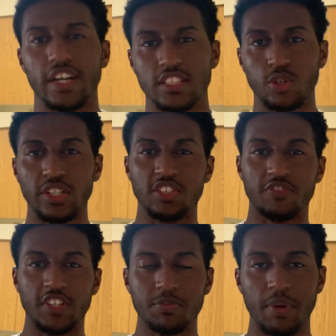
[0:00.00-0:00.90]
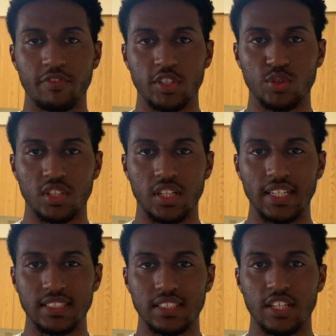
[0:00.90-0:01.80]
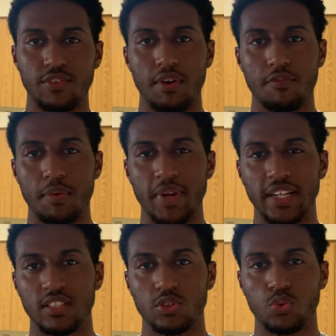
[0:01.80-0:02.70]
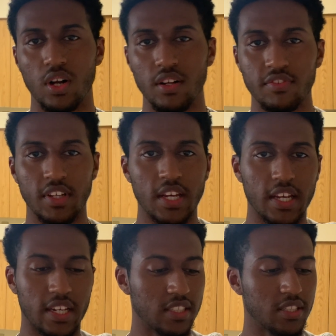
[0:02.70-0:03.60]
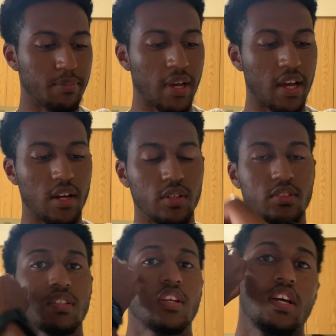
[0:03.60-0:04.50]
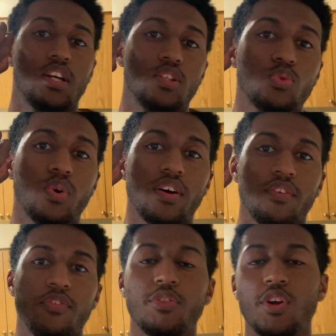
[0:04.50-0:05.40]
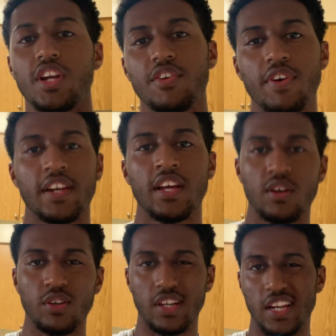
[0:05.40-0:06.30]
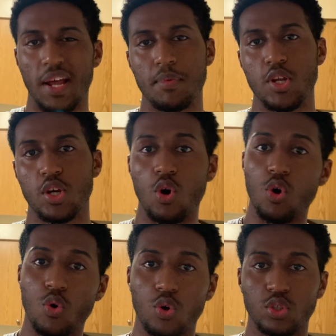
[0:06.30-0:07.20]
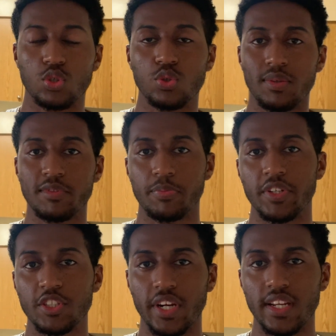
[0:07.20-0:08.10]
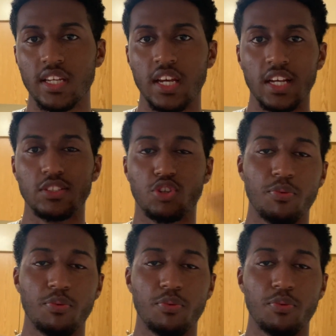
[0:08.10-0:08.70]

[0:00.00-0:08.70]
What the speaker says: right, so I just finished my virtual classes. They run from 9 to 12. It's about 12:30 right now, and I'm gonna go do some sprint training. So